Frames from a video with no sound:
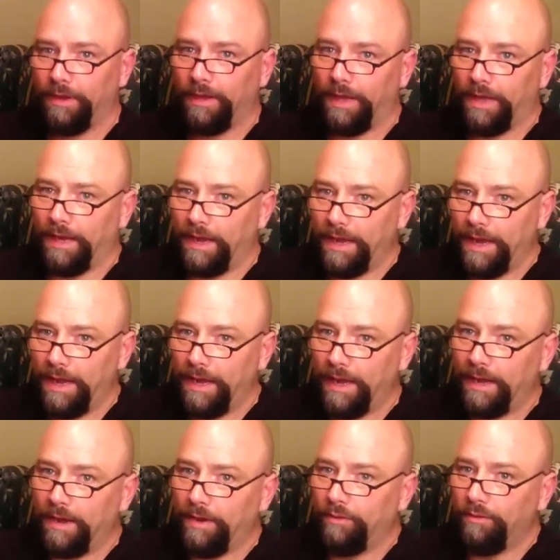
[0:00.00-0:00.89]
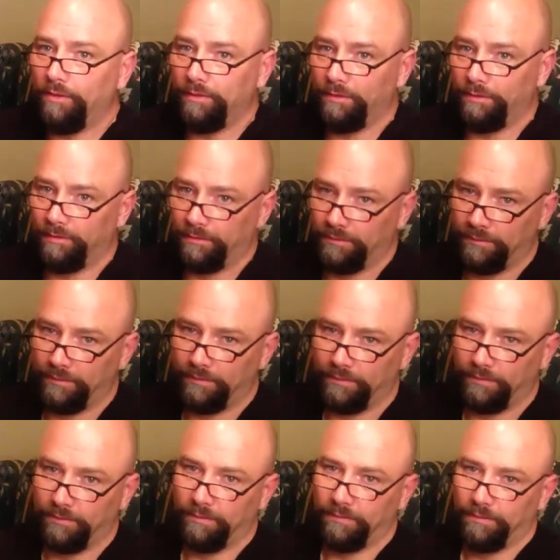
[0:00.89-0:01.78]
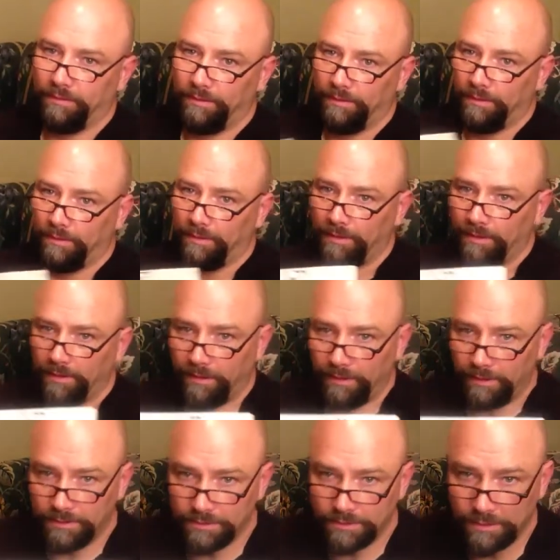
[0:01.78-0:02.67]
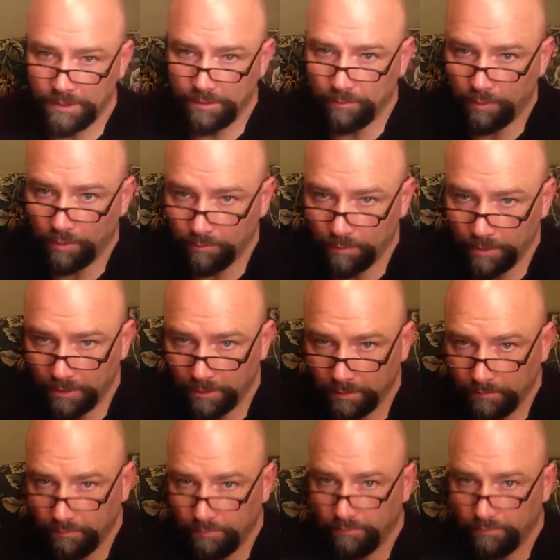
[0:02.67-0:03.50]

and now is the moment.